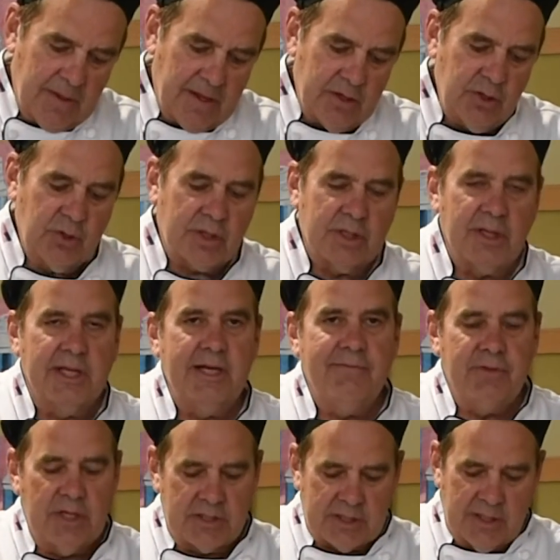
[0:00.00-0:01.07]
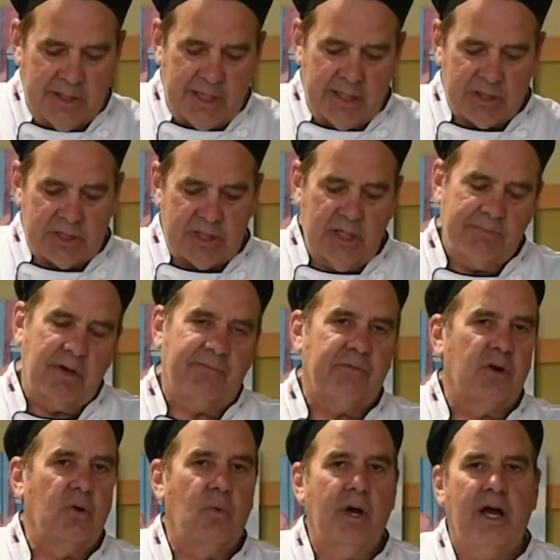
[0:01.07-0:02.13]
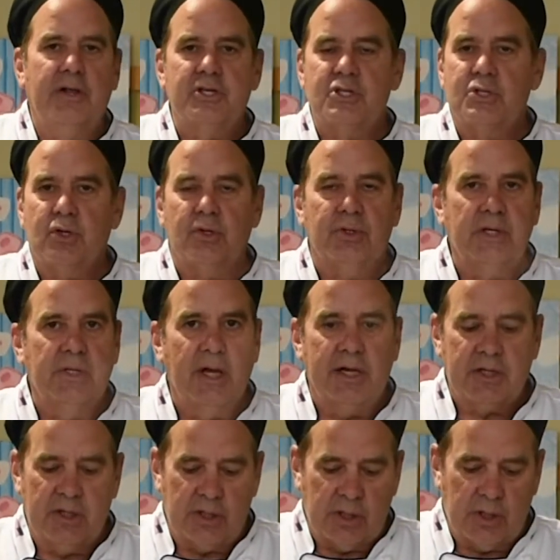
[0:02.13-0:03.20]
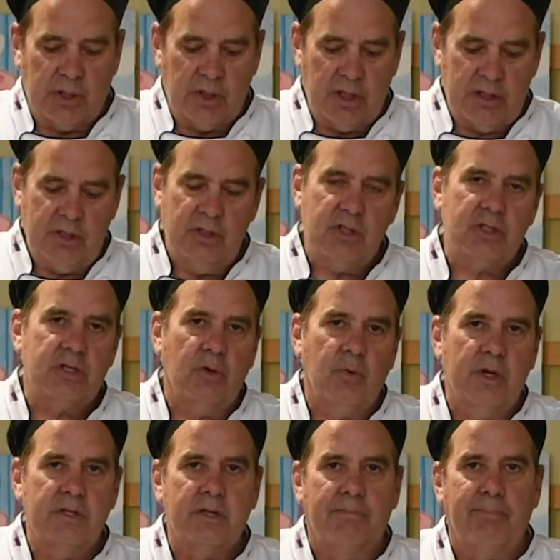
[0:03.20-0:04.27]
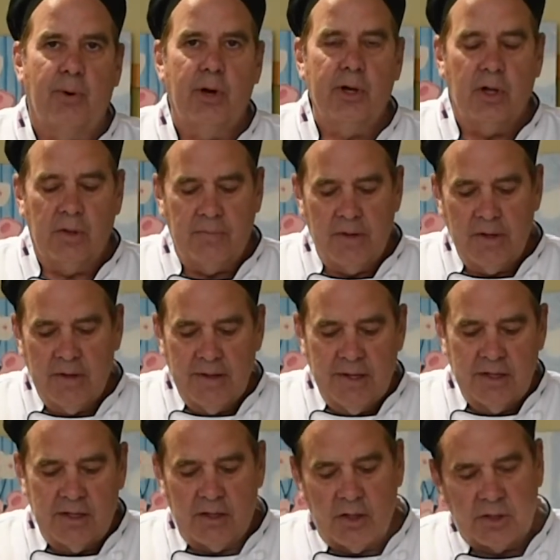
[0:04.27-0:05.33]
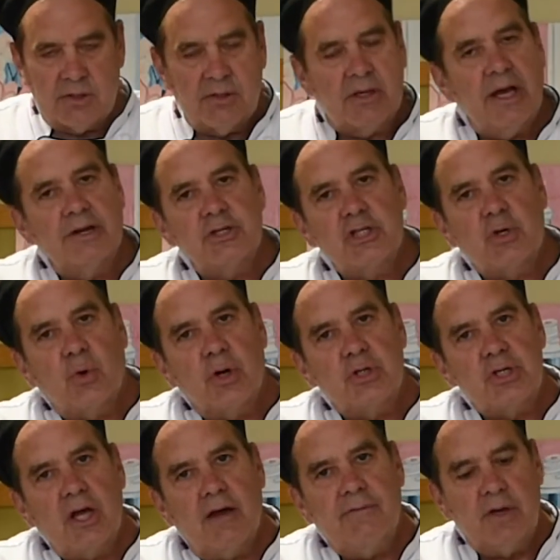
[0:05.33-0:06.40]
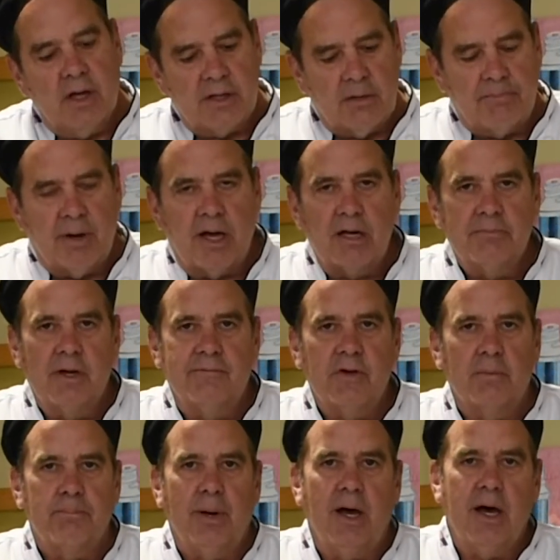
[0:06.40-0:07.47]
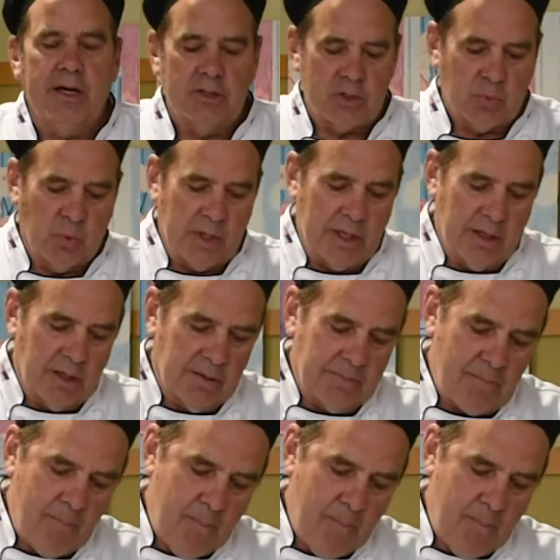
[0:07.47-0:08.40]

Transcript: You could leave this and let it simmer for a while. It's certainly not going to hurt it. You just don't want it to boil or kind of scorch heavy on the bottom of your pot as well.